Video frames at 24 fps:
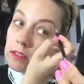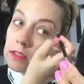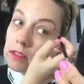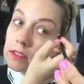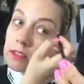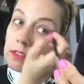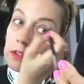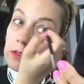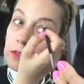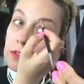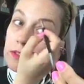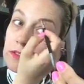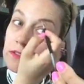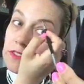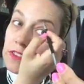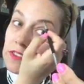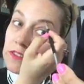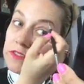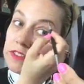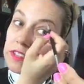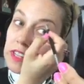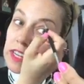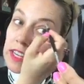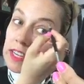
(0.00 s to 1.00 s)
So the
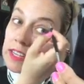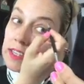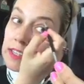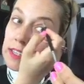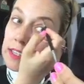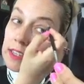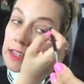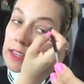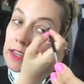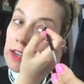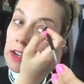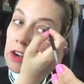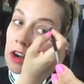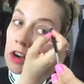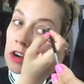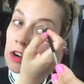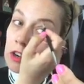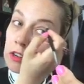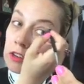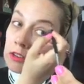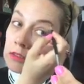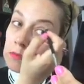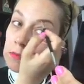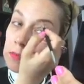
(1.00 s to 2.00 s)
50s
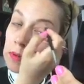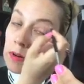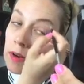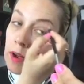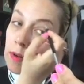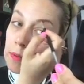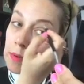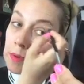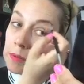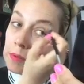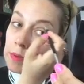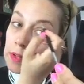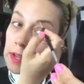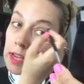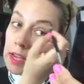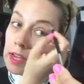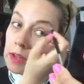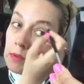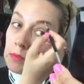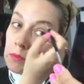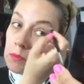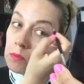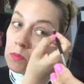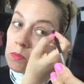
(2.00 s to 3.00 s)
are
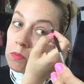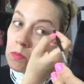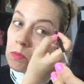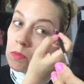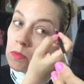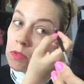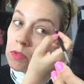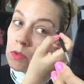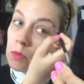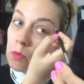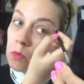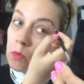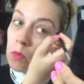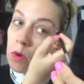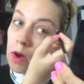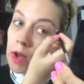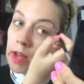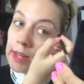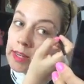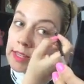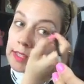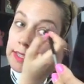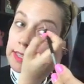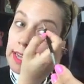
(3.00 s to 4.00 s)
probably the
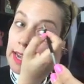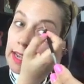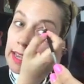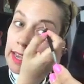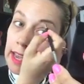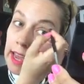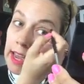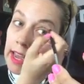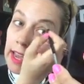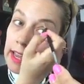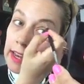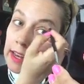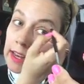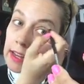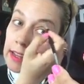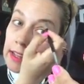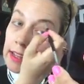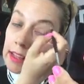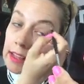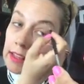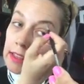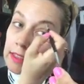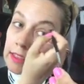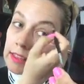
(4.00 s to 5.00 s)
one decade
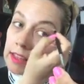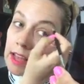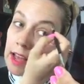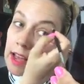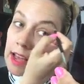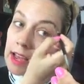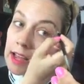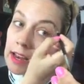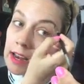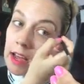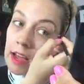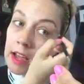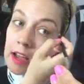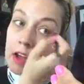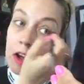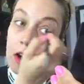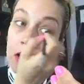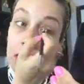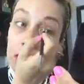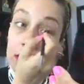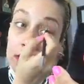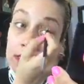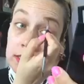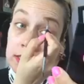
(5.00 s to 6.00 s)
that I
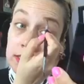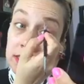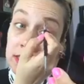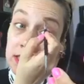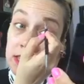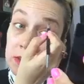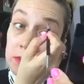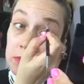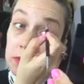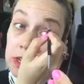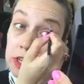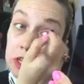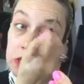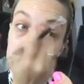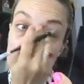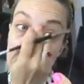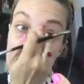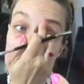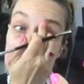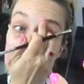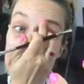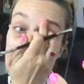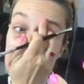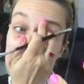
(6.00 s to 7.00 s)
honestly wish
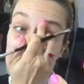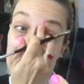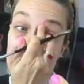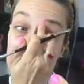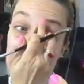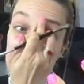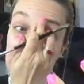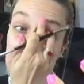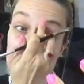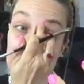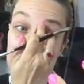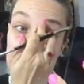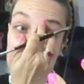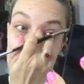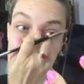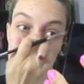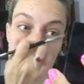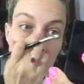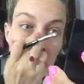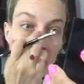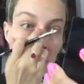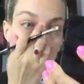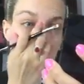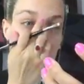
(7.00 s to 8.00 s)
I had have been part
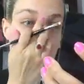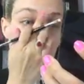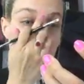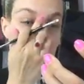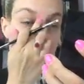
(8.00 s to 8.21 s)
of.